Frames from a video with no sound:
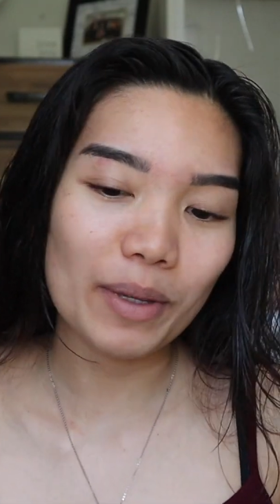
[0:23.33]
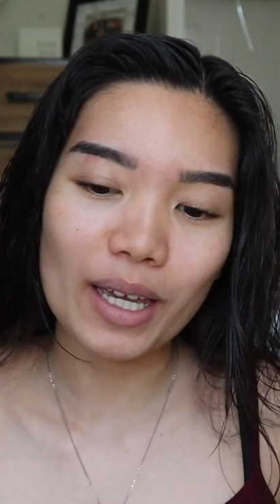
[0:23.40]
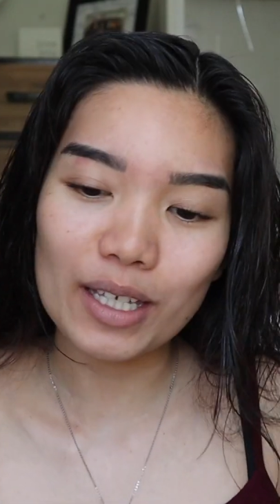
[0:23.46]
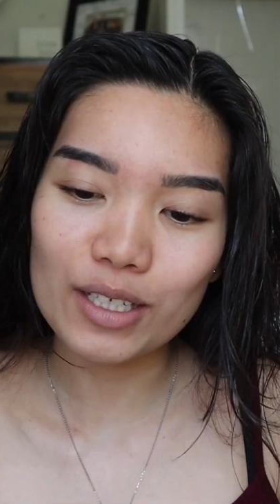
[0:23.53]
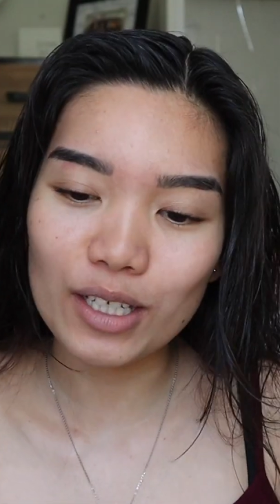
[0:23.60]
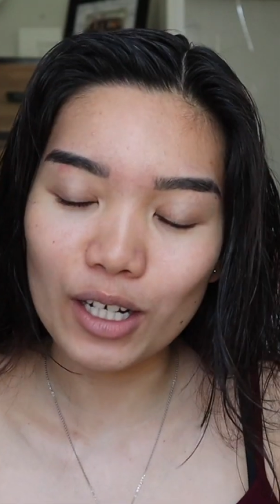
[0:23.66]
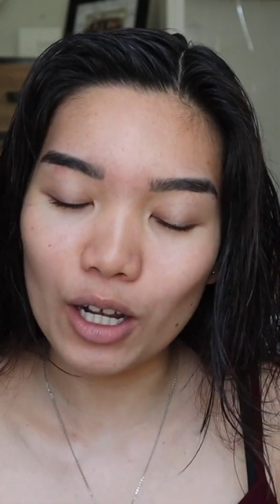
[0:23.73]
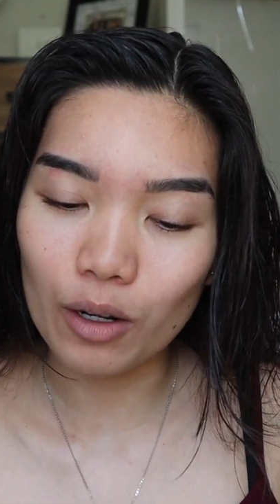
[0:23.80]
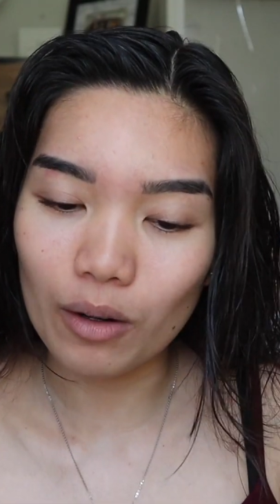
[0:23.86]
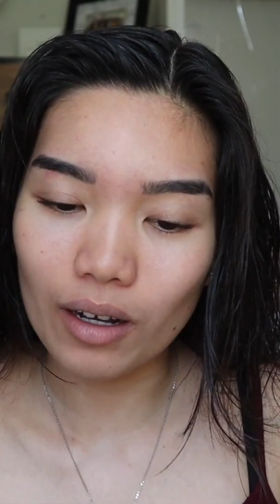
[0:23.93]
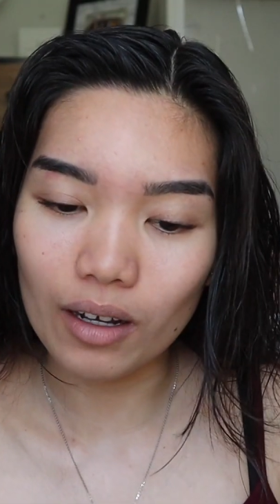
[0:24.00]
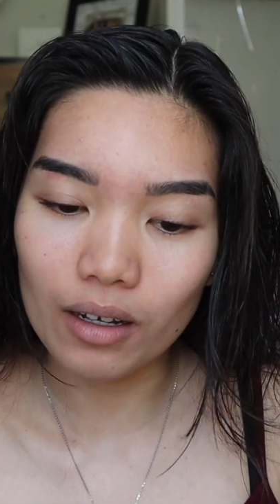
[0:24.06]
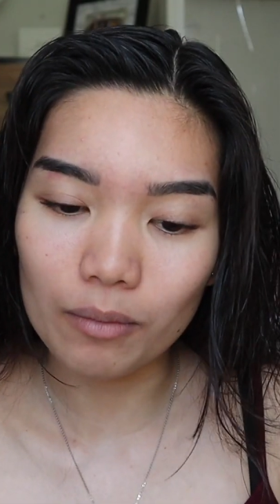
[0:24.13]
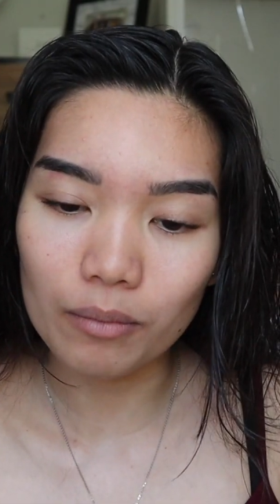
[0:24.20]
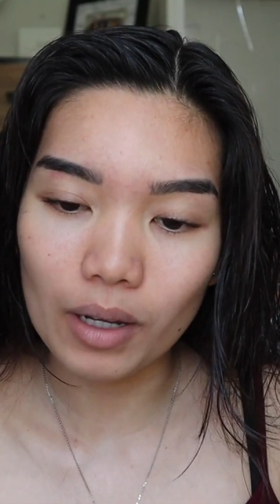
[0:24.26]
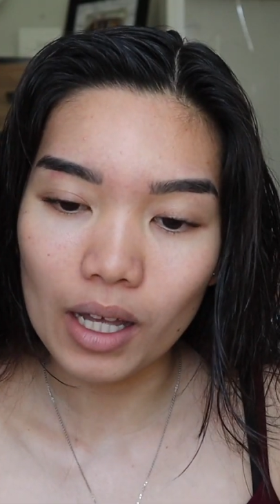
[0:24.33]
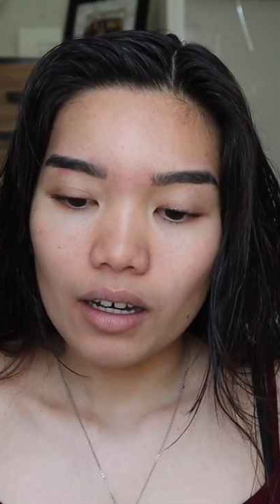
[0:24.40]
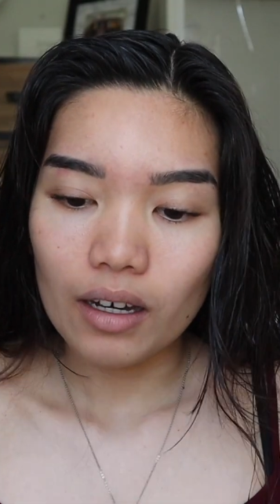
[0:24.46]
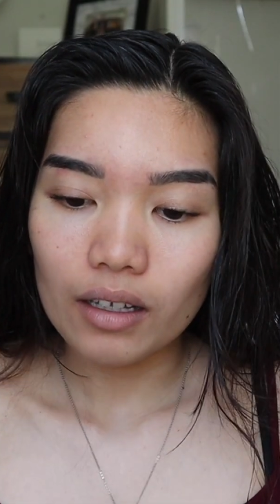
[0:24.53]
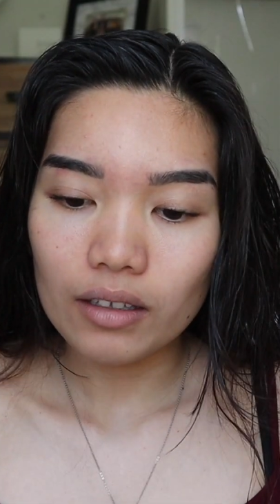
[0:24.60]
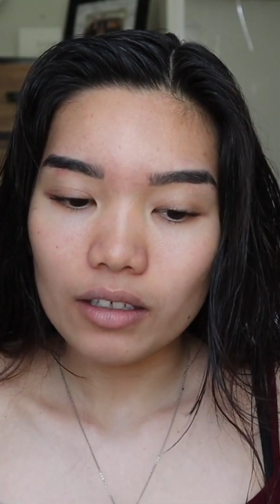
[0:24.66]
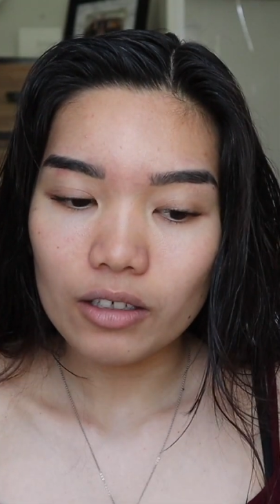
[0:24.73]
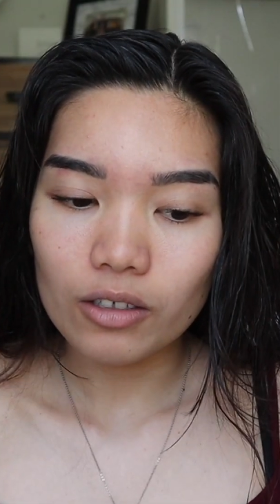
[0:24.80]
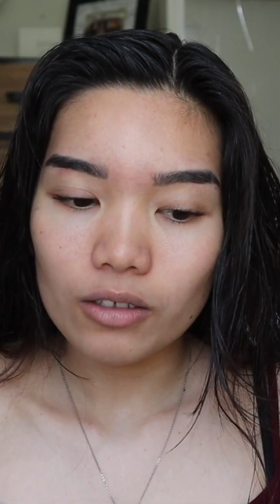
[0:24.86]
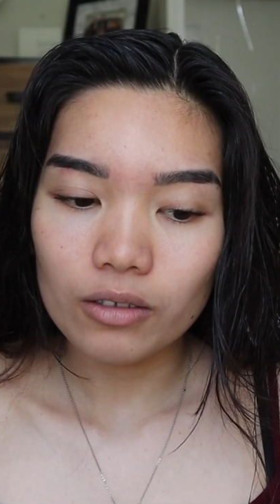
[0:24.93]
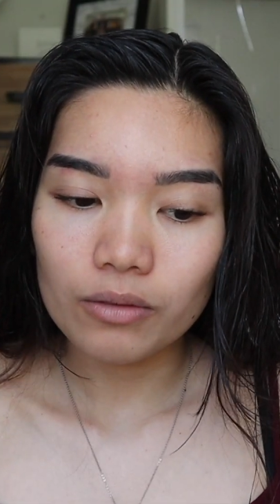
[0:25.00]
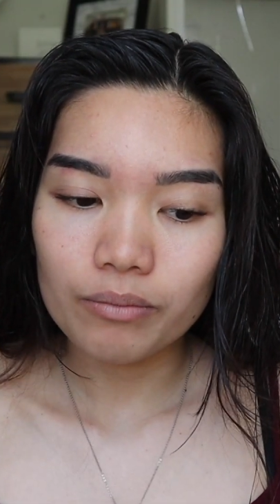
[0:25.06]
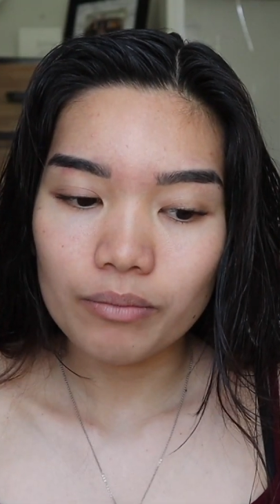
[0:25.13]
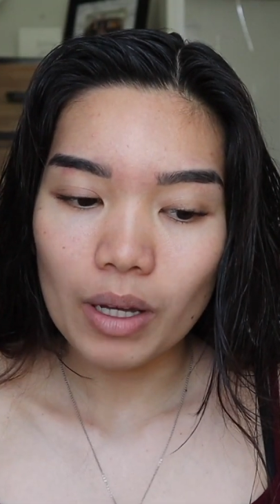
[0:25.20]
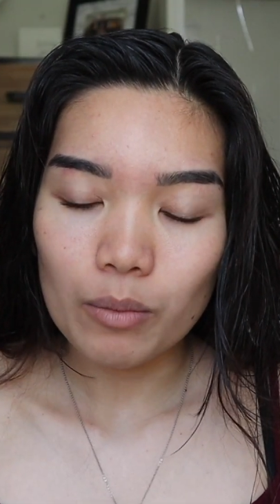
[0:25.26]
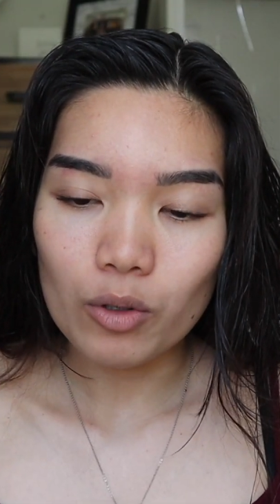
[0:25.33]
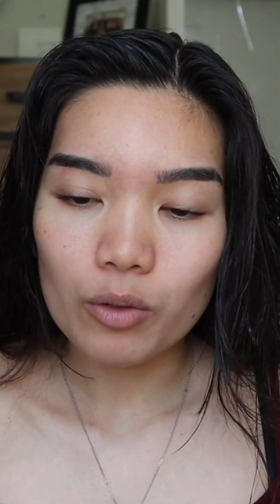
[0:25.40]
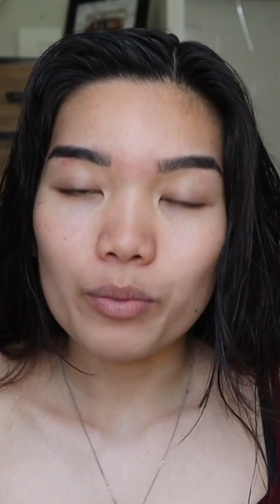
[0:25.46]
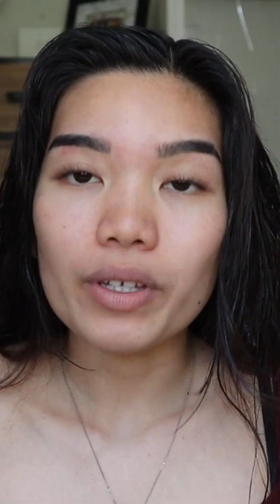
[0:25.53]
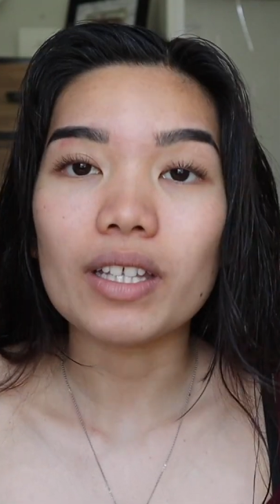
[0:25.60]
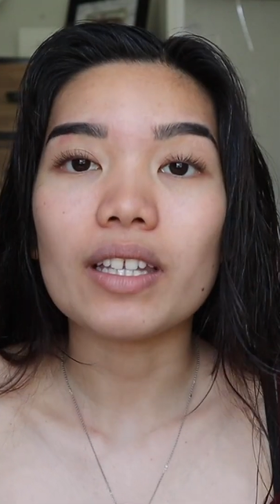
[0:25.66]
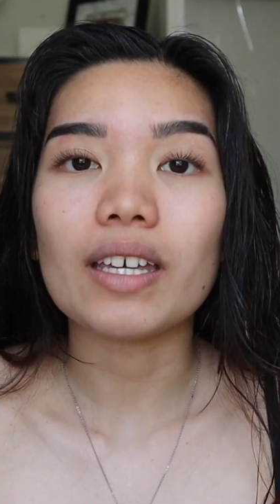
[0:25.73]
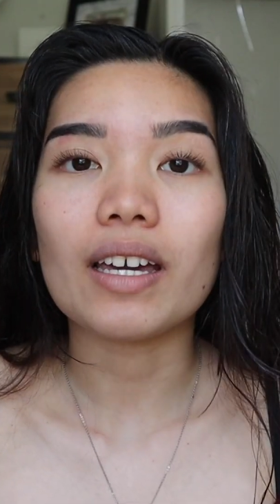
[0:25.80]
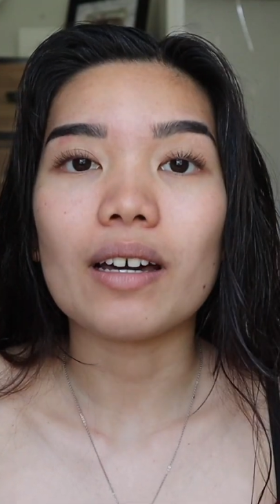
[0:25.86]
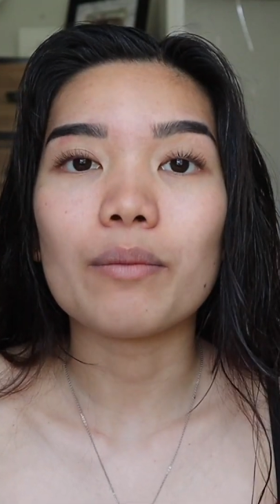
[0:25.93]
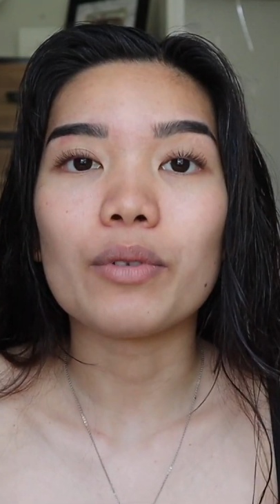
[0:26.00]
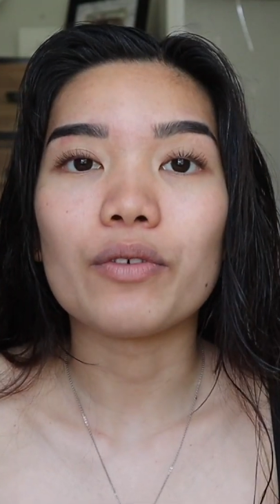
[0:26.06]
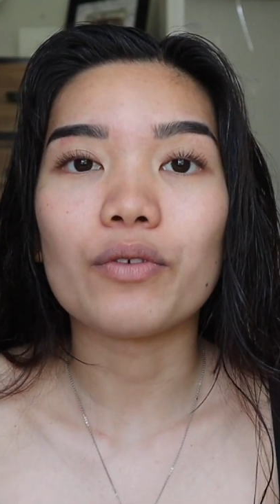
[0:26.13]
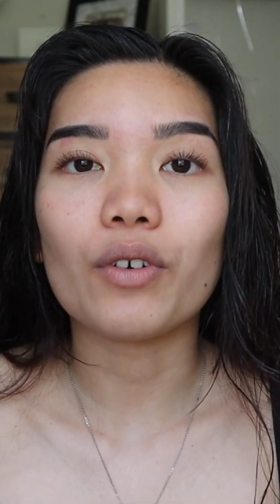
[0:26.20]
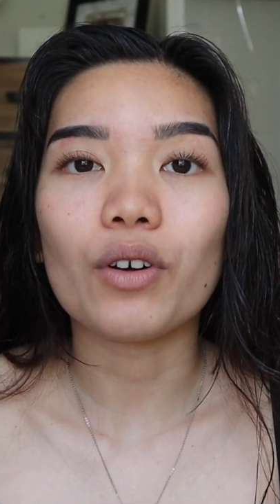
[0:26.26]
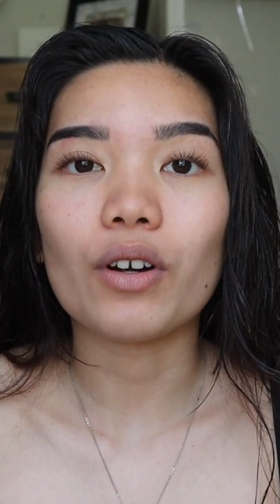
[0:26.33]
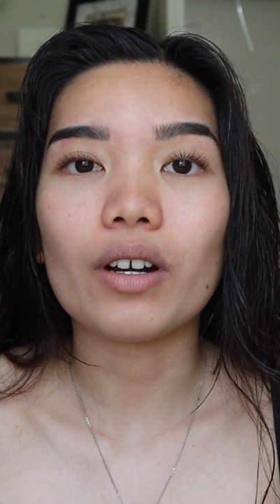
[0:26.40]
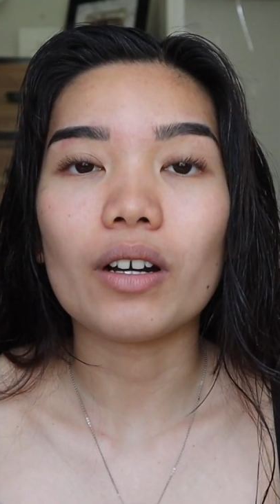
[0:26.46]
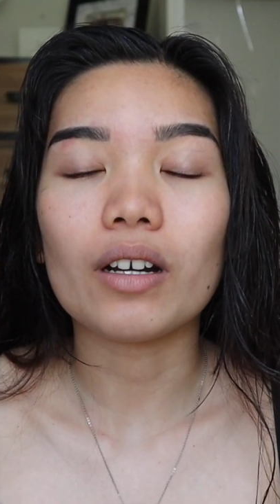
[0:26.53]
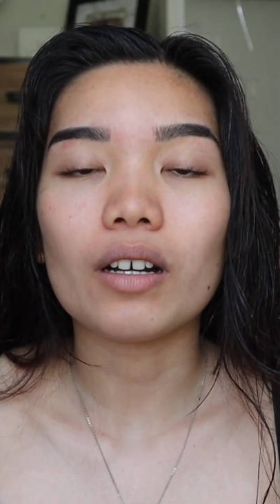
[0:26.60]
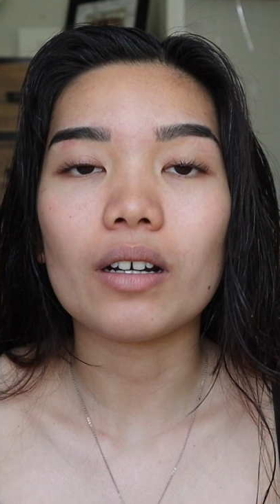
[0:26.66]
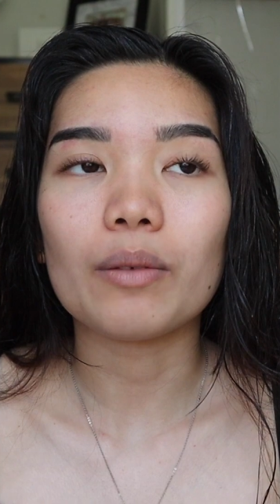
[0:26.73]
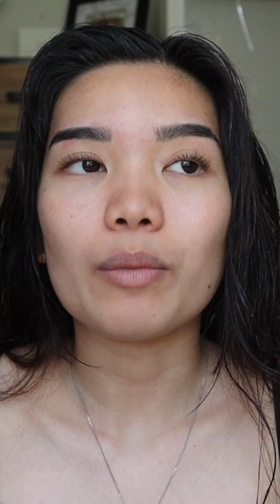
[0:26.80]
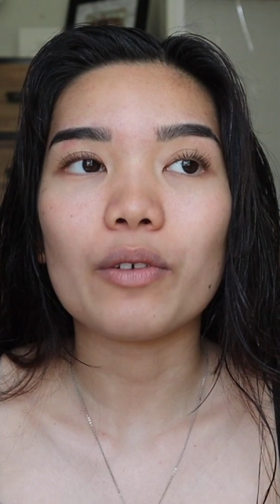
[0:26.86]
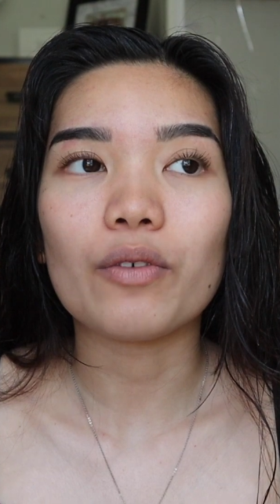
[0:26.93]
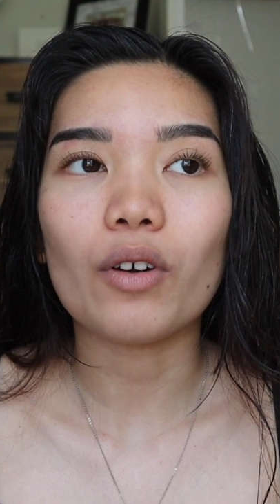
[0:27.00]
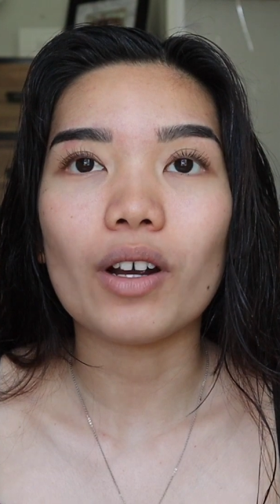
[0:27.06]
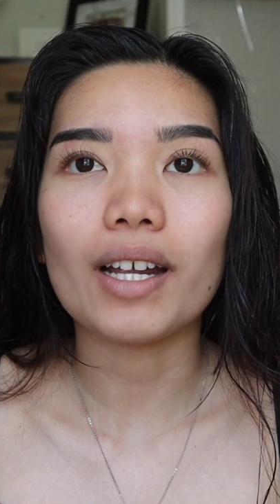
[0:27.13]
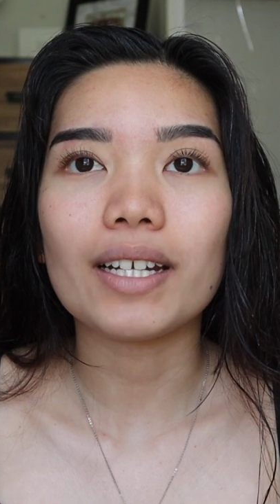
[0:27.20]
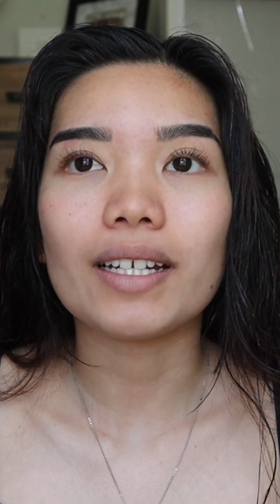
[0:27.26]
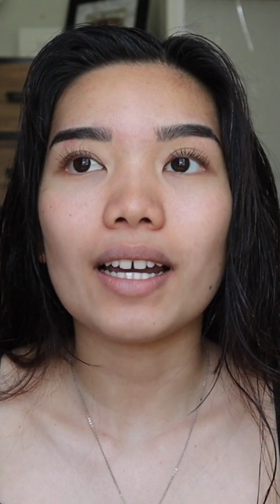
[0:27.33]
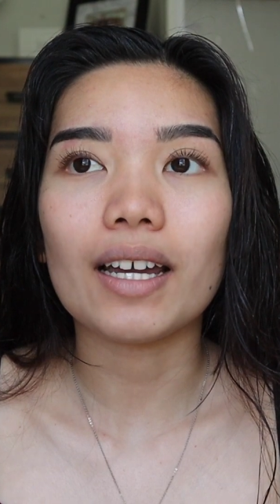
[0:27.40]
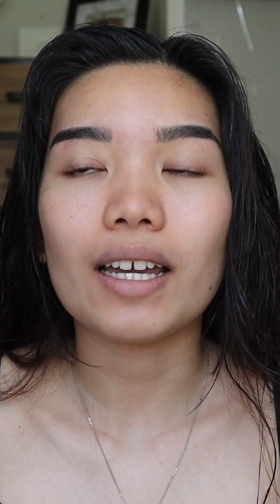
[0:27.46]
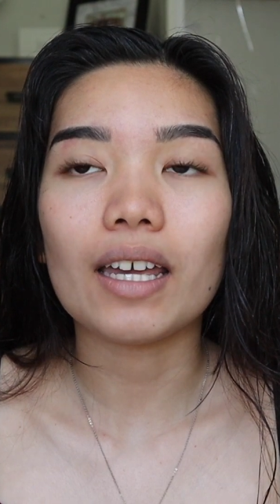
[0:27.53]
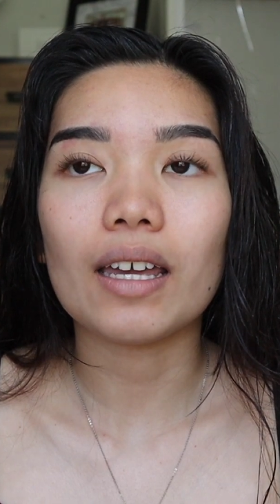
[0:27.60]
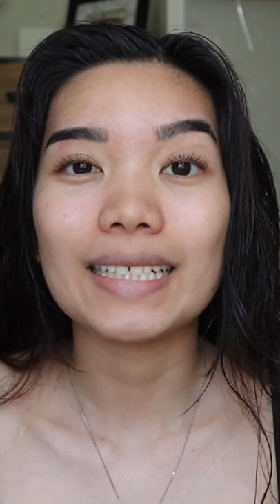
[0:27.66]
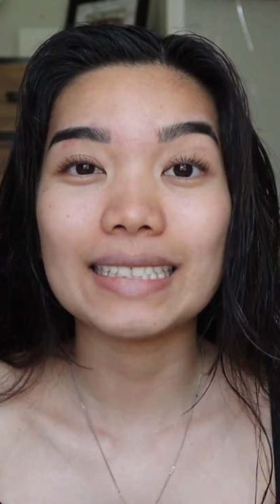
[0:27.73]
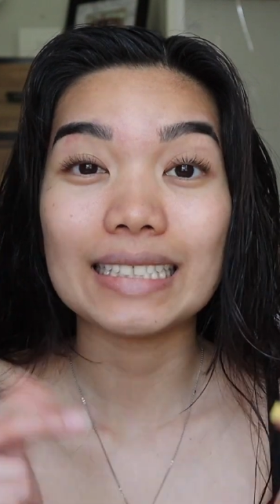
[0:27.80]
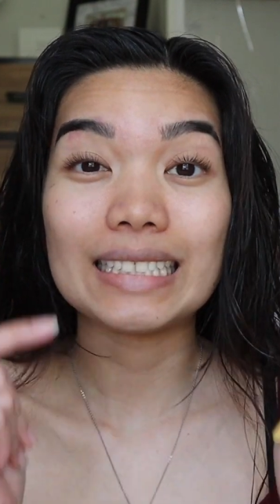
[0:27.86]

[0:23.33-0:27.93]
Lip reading: Because, you know, a little memorabilia before I die.